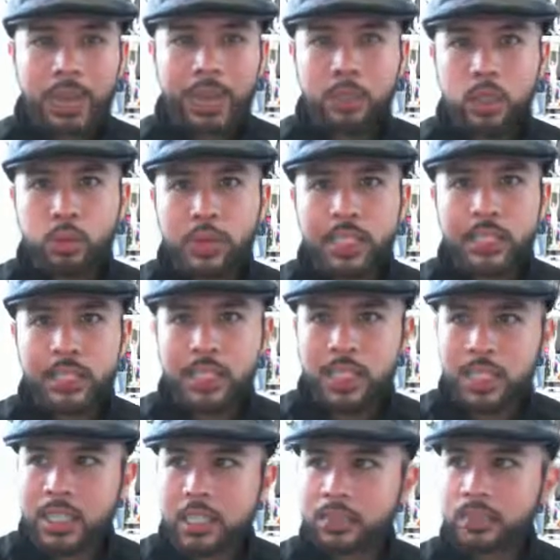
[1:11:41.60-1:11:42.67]
In between
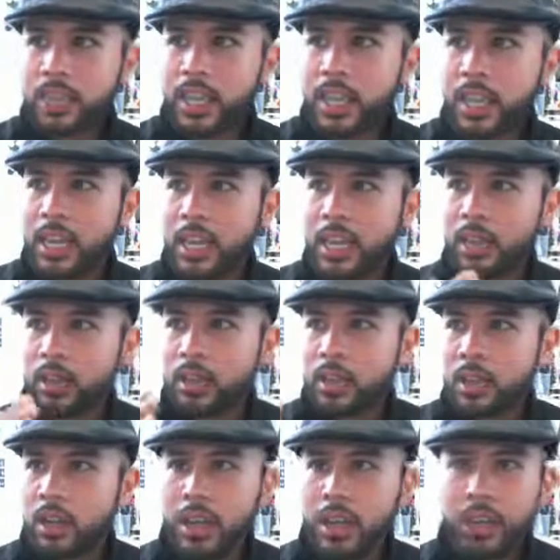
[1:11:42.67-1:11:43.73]
Steve
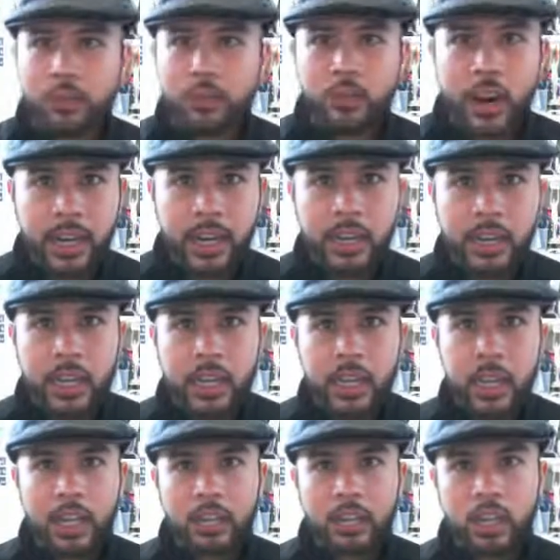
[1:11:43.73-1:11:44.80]
and Frank,
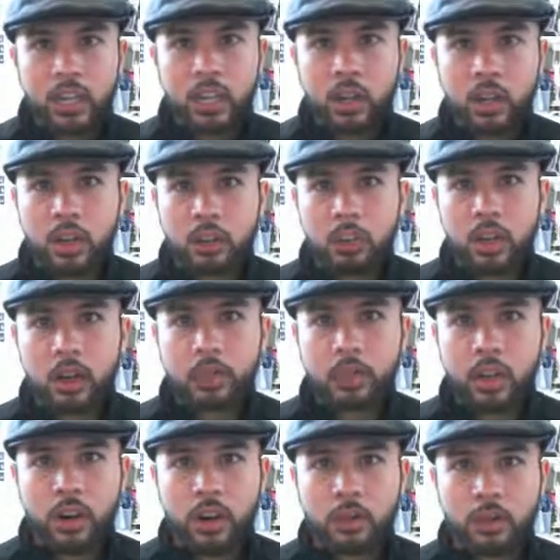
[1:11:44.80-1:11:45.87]
that's part
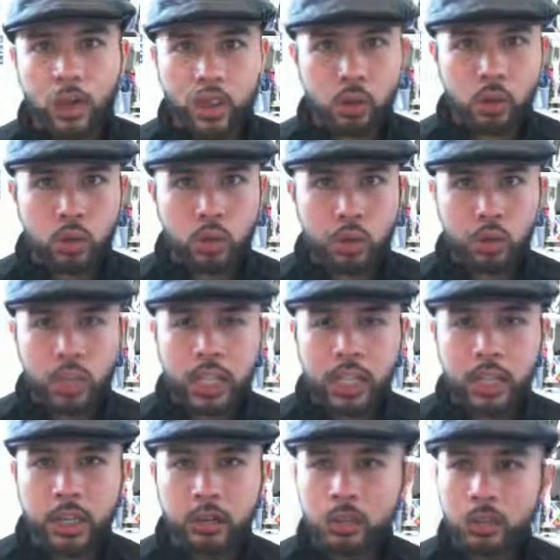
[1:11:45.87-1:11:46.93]
of our virtual
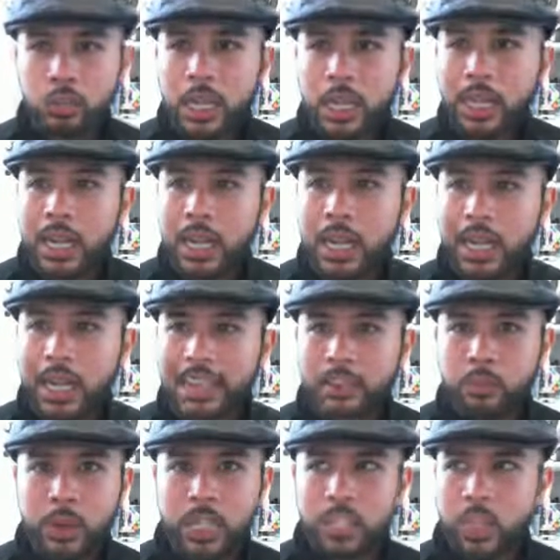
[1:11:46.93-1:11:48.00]
wholesaling group.
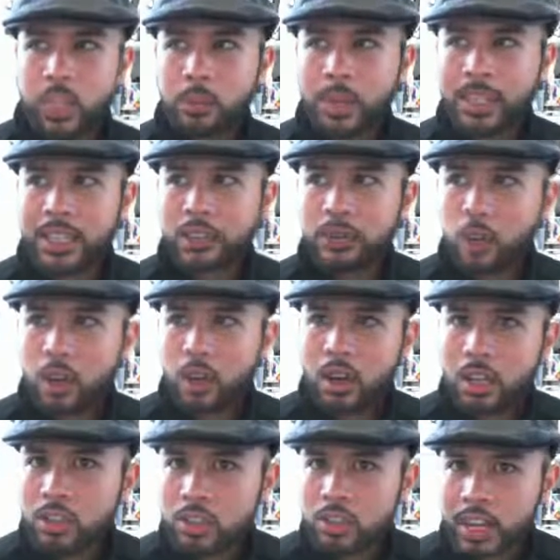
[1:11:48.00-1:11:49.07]
They've picked up, I think,
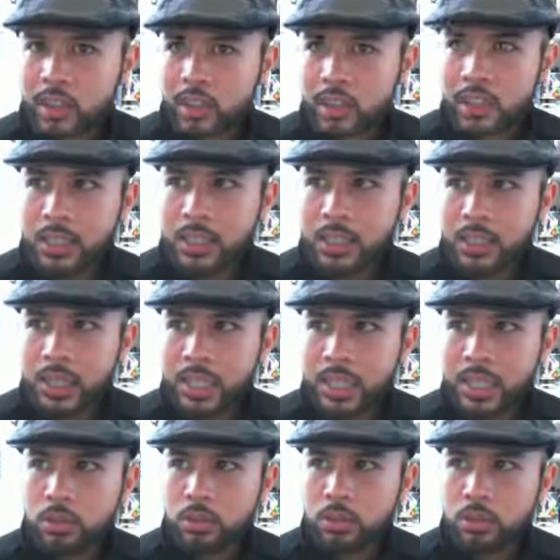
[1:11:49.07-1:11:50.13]
4 contracts in the
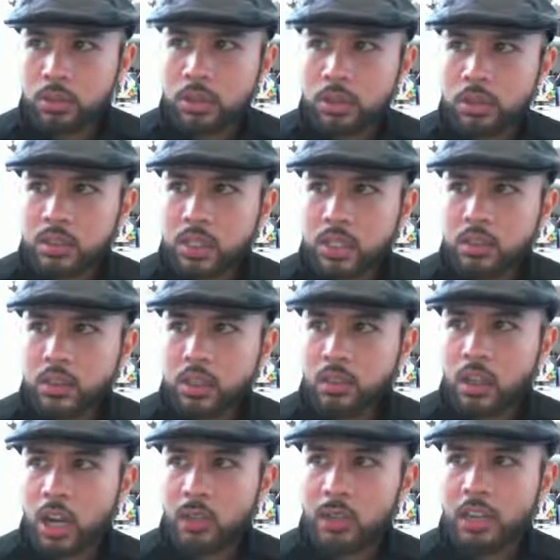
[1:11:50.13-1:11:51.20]
last 2 weeks. Steve, can
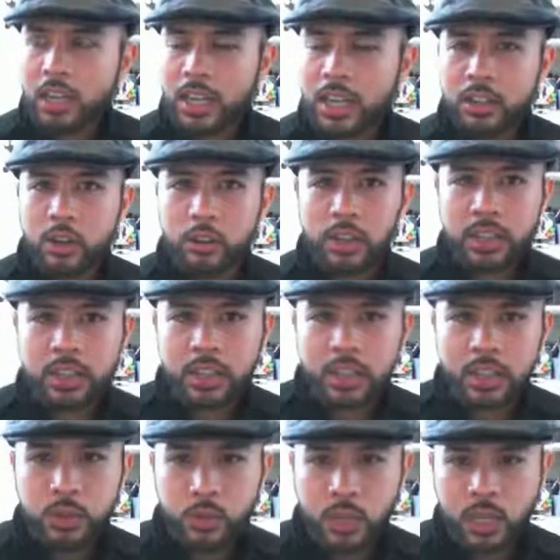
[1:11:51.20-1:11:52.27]
you comment on that a little bit?
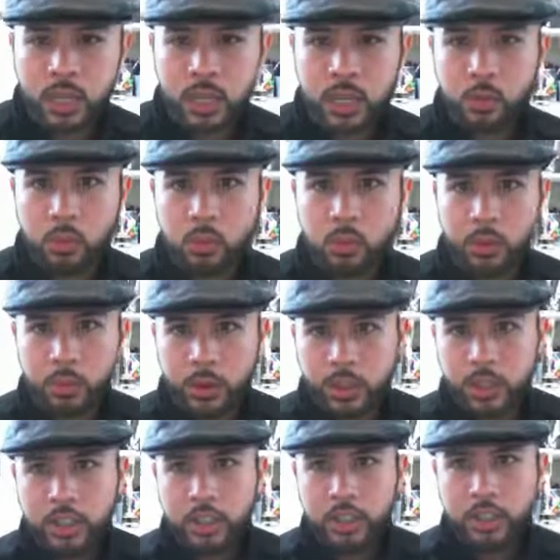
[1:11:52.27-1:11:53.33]
Tell us what
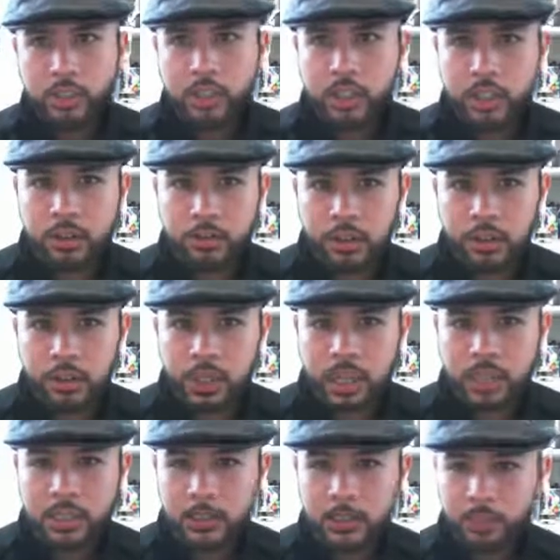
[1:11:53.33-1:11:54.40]
production has looked like for you
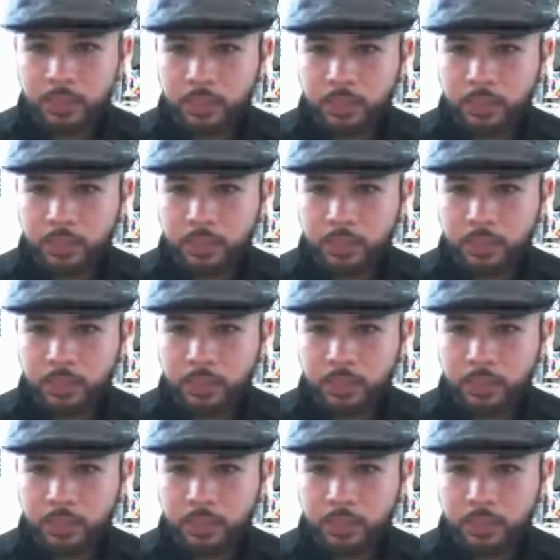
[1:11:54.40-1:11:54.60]
guys.